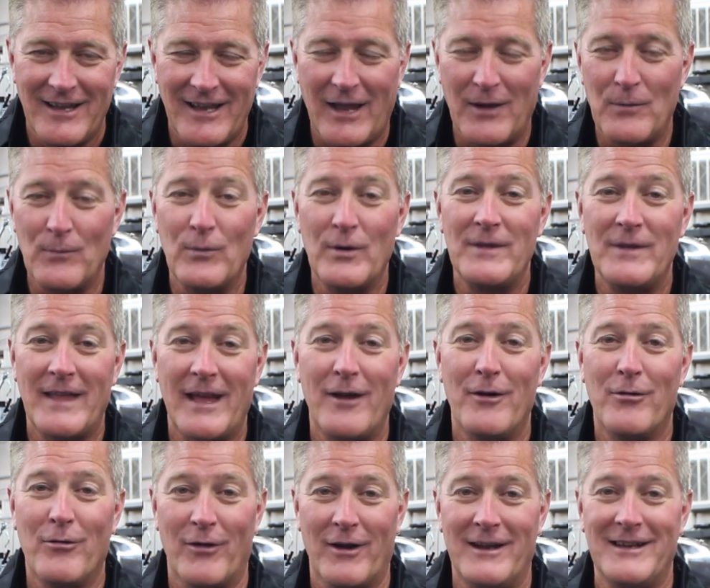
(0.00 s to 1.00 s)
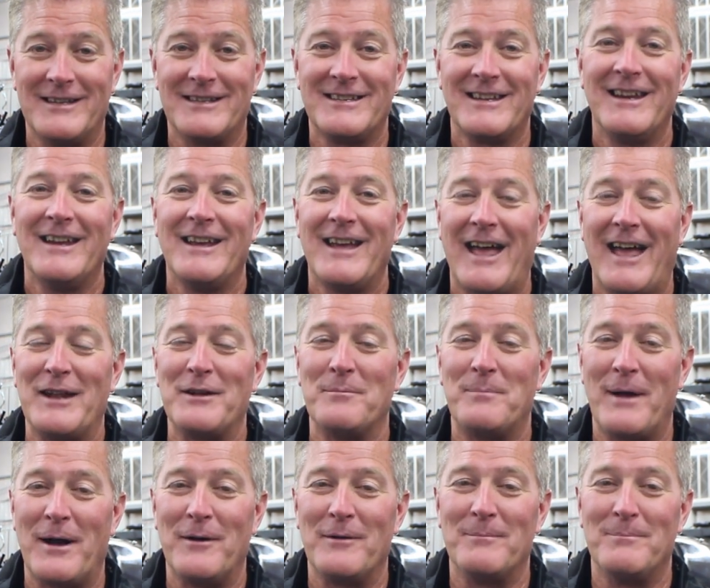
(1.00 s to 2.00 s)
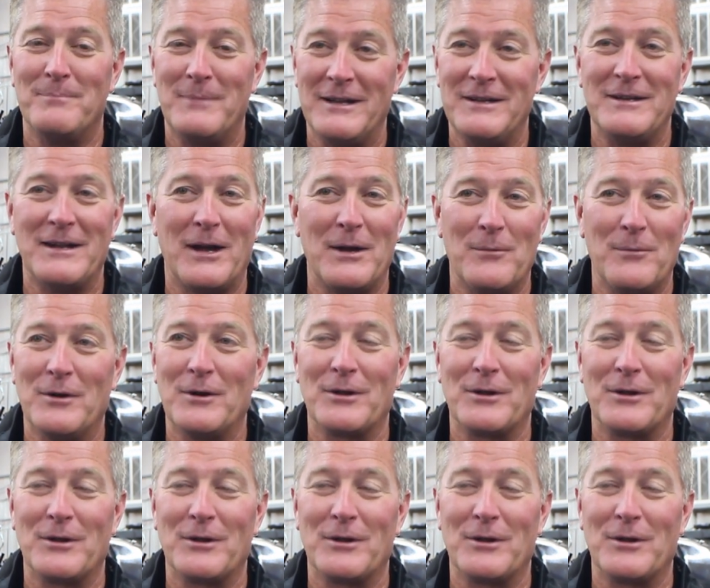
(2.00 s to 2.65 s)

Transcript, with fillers: and win that race at about midnight,